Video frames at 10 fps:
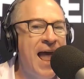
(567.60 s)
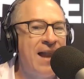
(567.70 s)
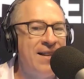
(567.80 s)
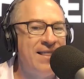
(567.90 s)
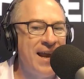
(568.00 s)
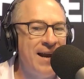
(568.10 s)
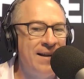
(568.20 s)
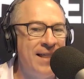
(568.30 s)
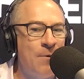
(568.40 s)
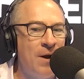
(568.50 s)
and
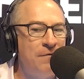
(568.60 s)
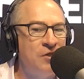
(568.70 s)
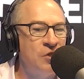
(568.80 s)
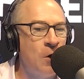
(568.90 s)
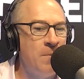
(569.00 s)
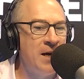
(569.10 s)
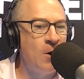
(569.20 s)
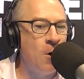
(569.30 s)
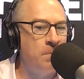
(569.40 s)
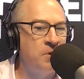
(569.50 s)
then they will have so
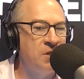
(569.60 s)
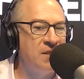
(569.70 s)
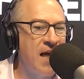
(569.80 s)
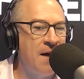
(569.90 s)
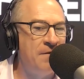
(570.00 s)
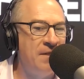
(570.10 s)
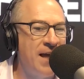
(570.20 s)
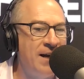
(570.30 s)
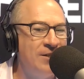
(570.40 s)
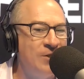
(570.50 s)
many options after
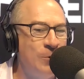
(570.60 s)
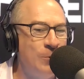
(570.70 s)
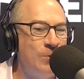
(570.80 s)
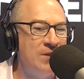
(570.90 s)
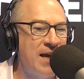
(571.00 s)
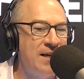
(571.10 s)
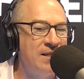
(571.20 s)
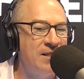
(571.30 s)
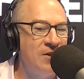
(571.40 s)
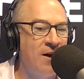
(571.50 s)
that as who
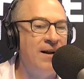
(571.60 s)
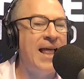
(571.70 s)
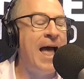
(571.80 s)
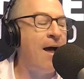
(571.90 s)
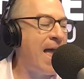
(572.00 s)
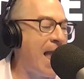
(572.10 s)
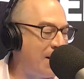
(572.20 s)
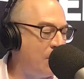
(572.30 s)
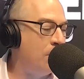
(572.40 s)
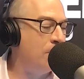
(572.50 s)
takes the title. Our
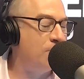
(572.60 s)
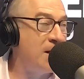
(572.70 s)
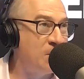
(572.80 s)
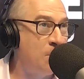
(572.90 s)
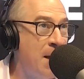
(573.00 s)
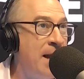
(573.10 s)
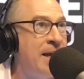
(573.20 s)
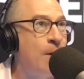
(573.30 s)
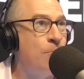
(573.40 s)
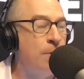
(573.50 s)
annual
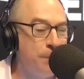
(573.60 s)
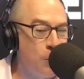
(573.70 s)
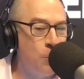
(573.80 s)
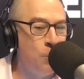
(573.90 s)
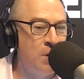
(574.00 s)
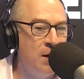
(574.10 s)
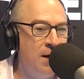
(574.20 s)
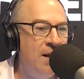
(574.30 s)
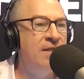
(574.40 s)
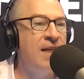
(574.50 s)
WrestleMania review.
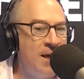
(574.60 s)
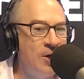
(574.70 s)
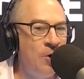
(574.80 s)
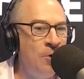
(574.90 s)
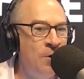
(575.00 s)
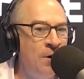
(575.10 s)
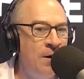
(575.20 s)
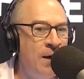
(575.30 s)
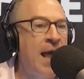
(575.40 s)
Thank you,